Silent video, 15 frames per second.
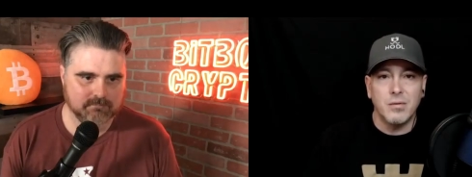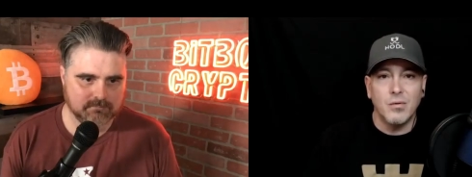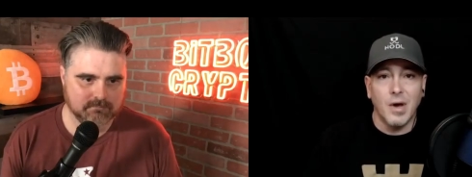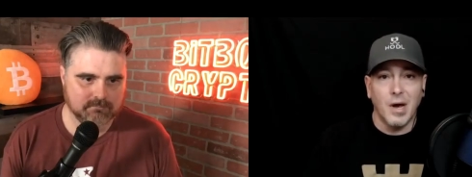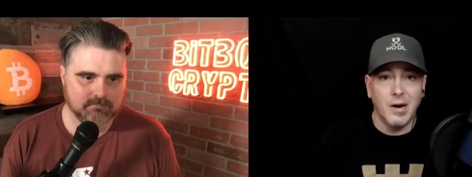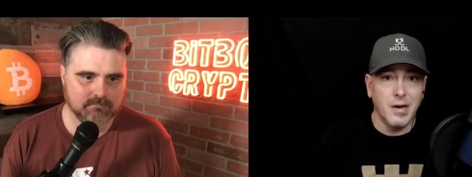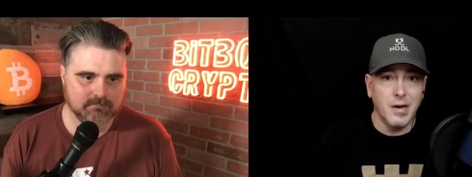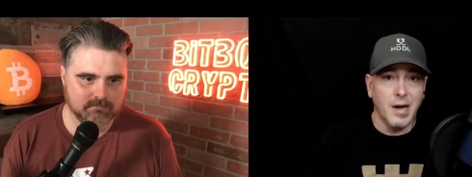
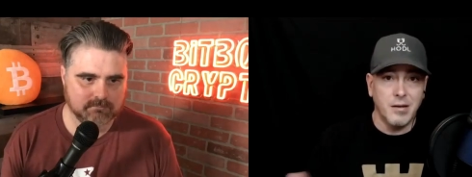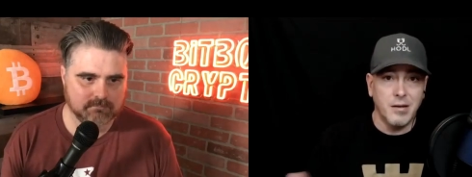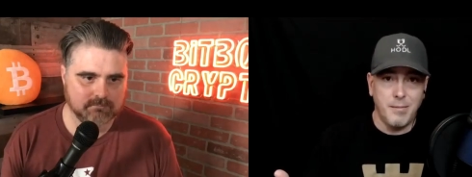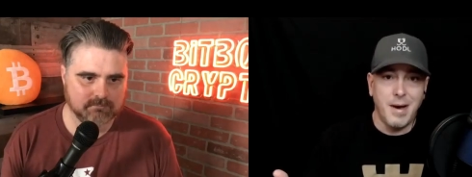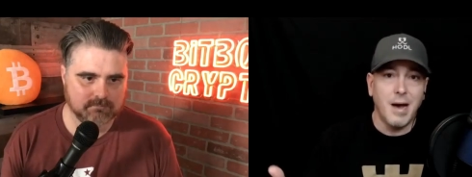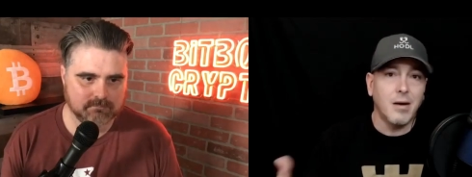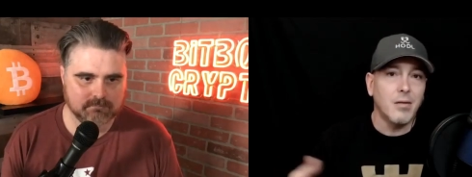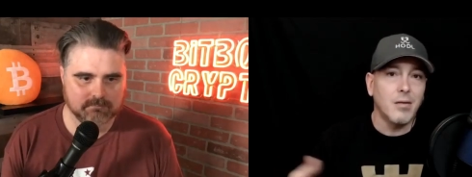Speaker 1: kind of got the
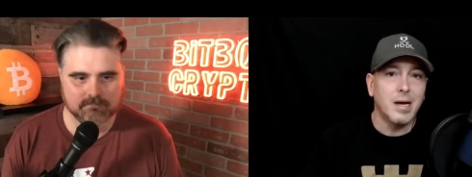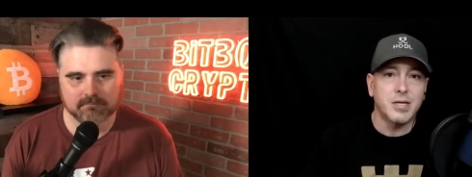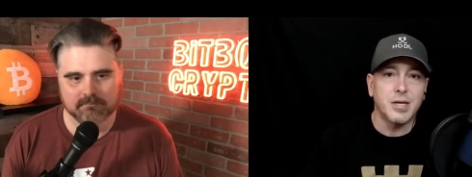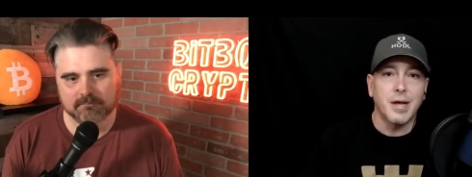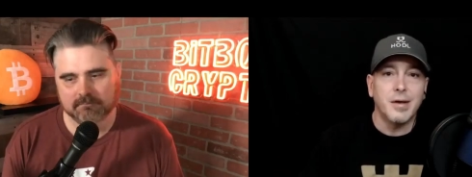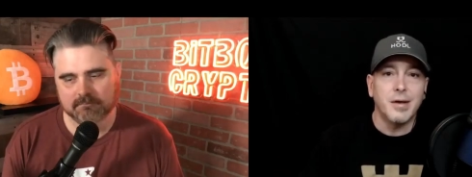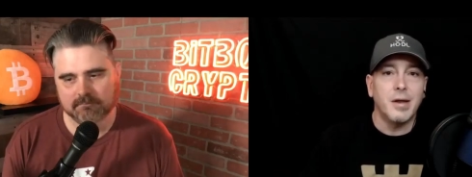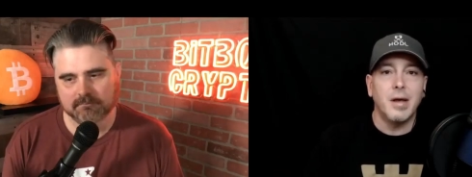backlash
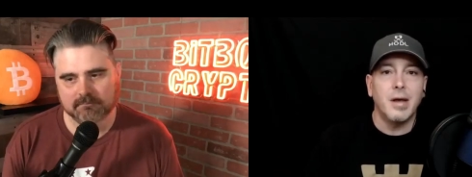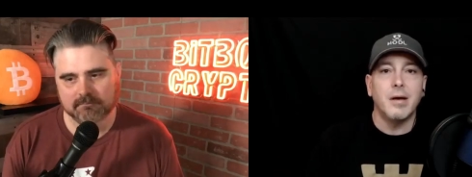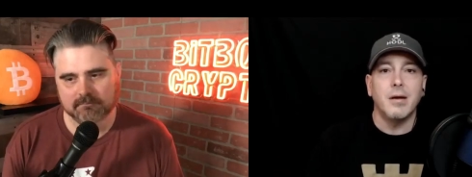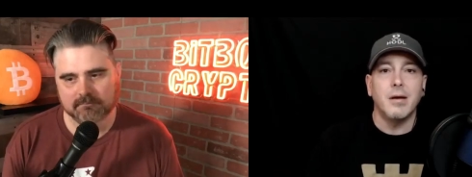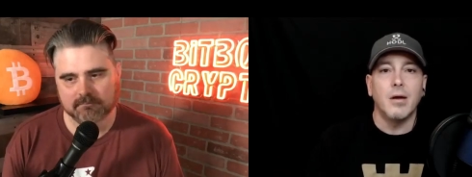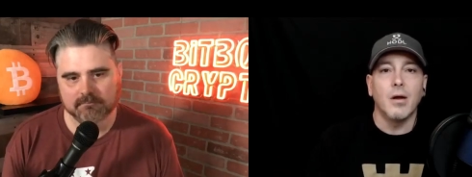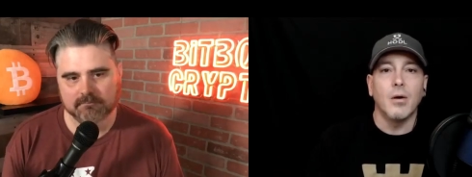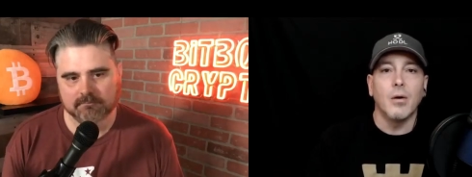like you did,
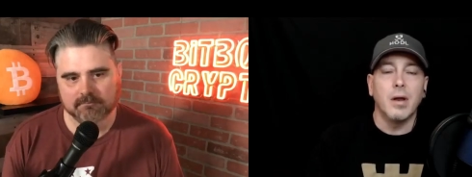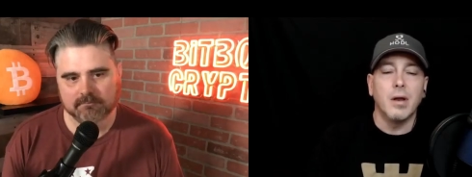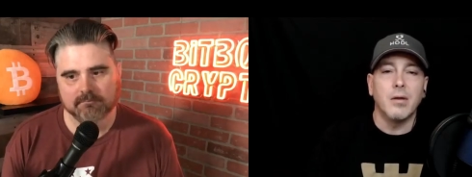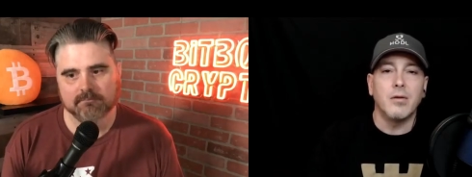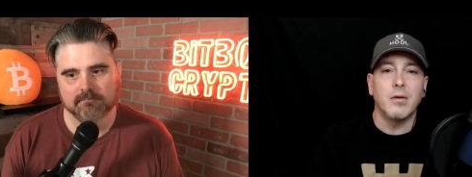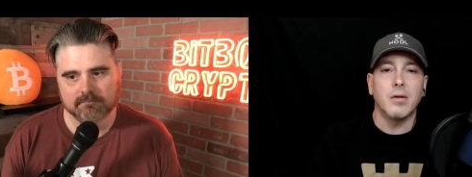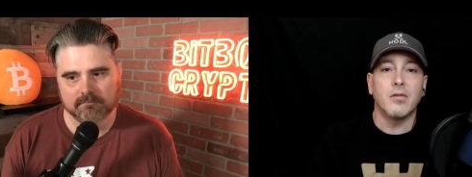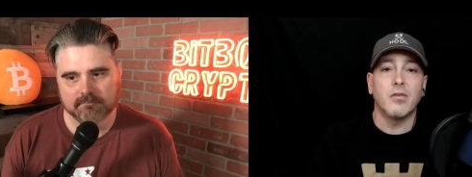you know, and
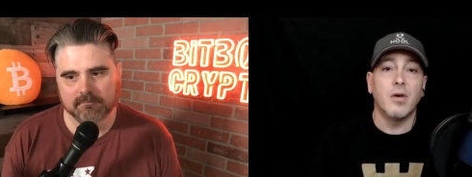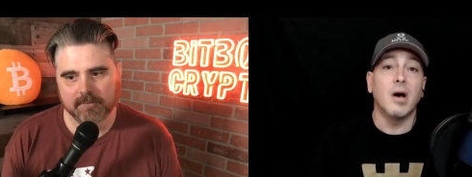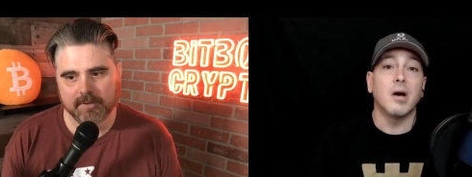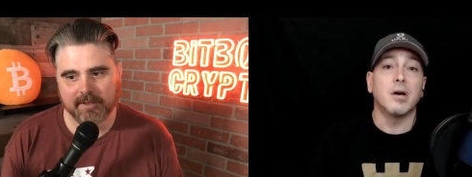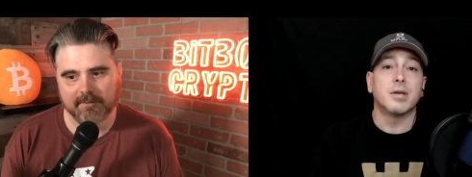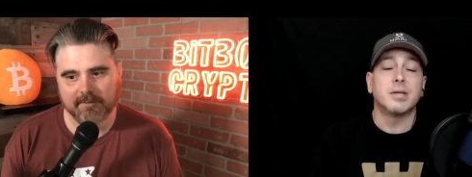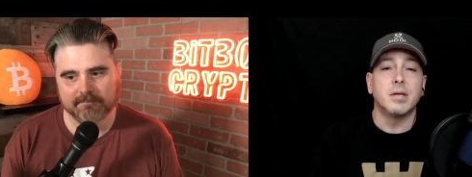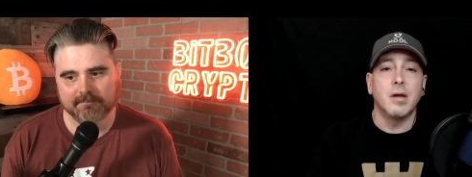it
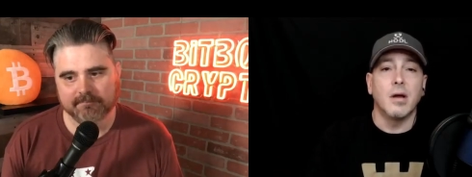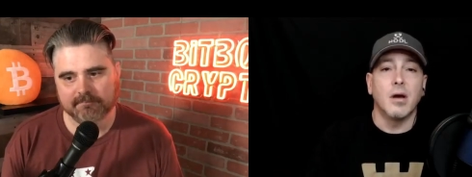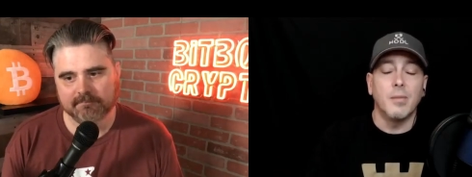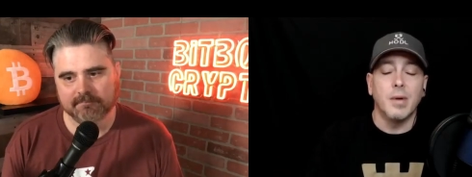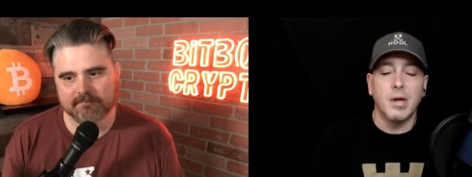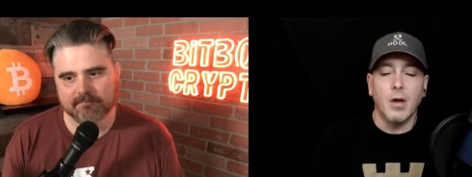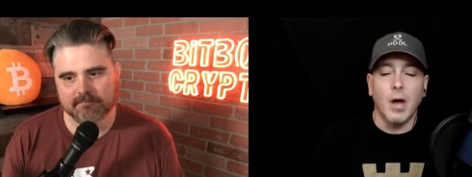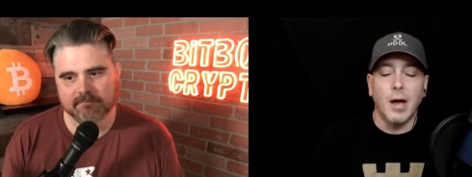sucks, you know. I
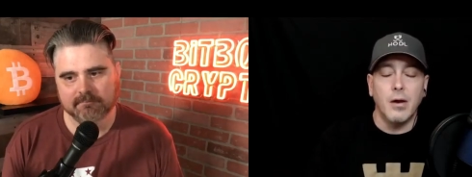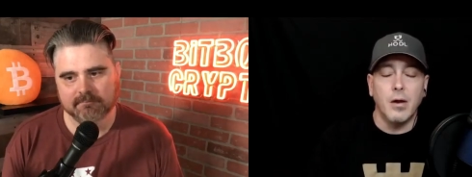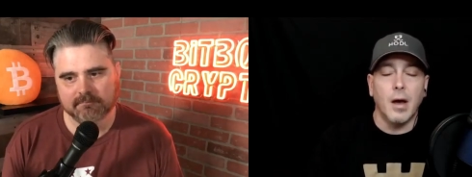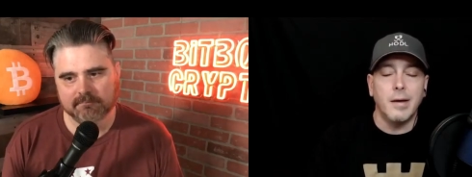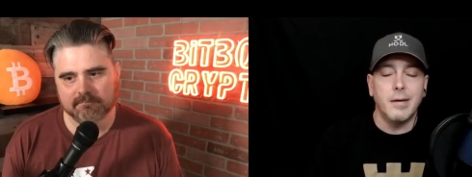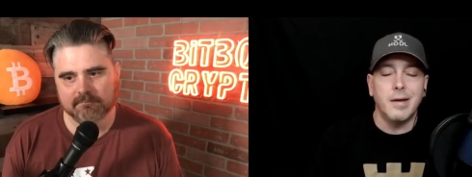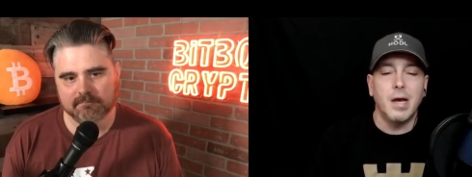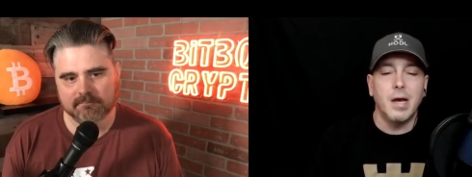mean,
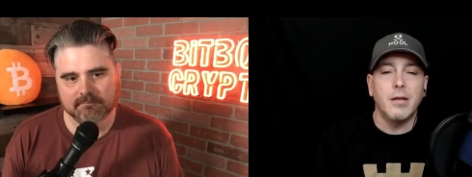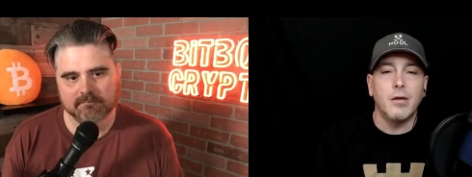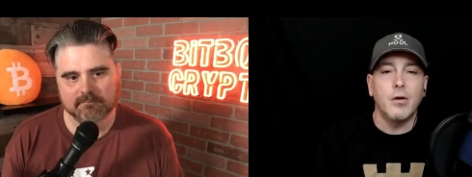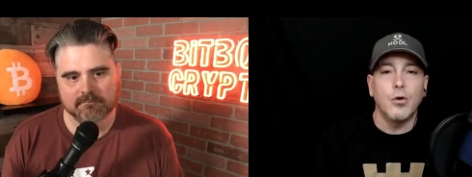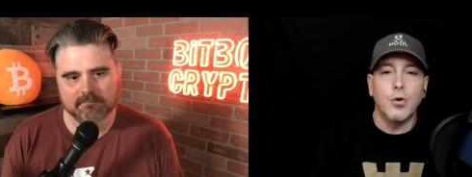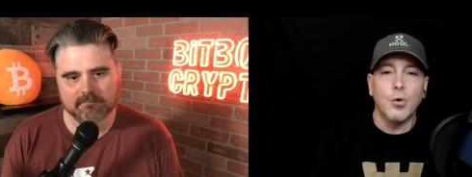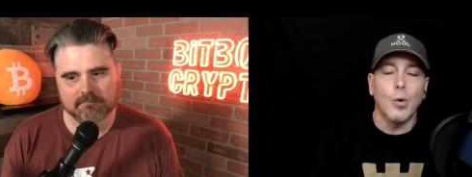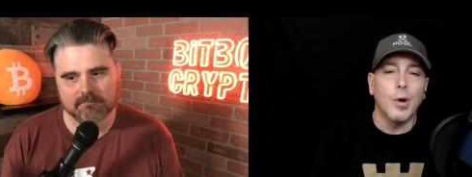I get that
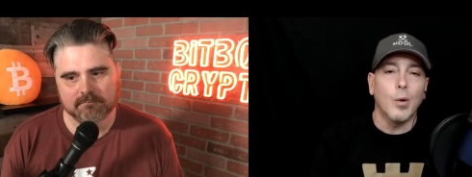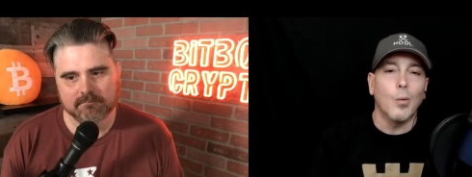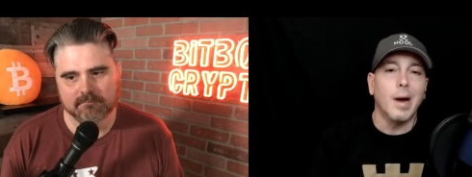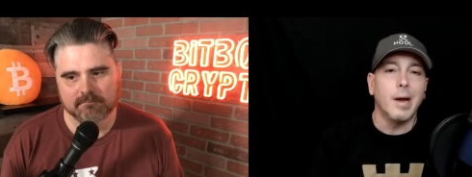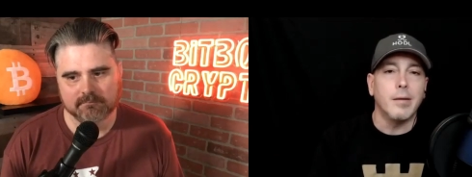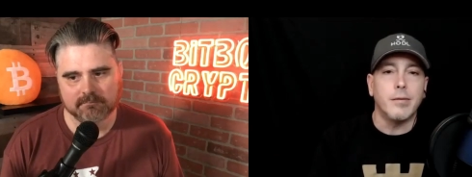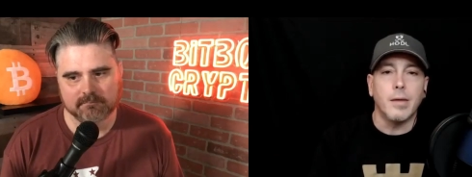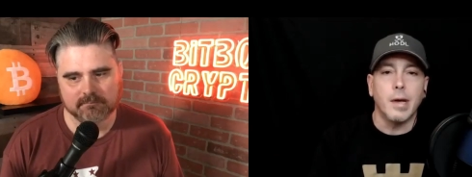you're doing the
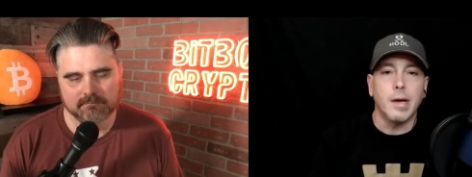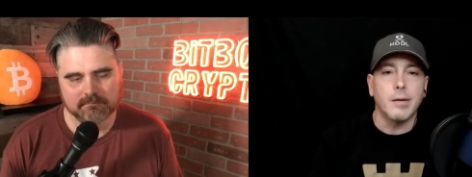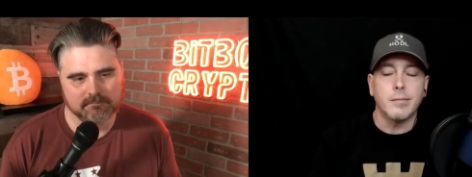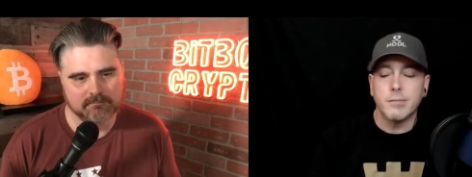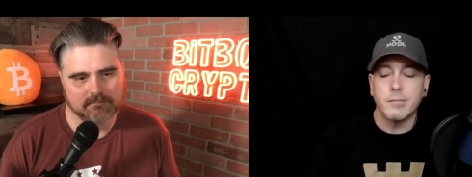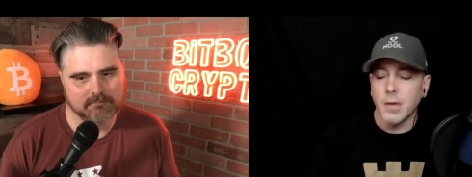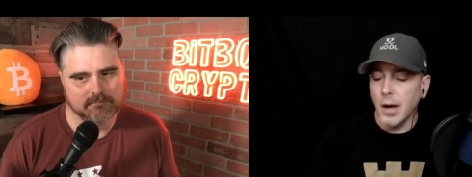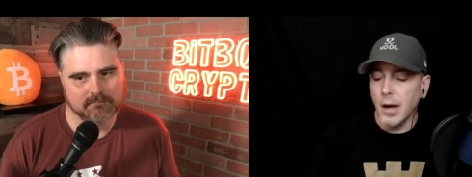right thing.
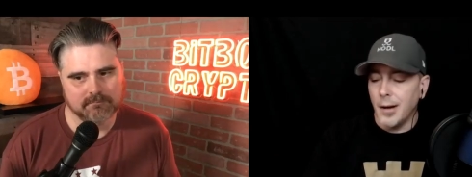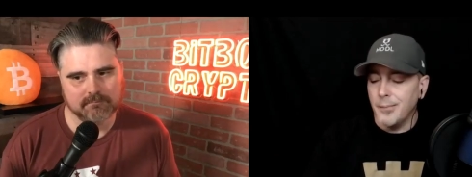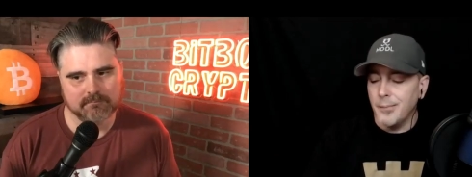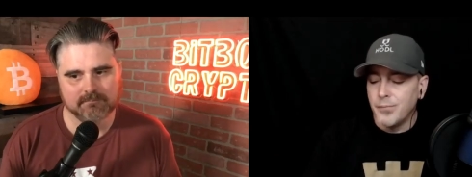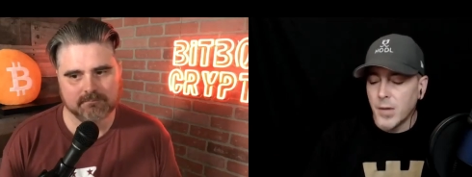I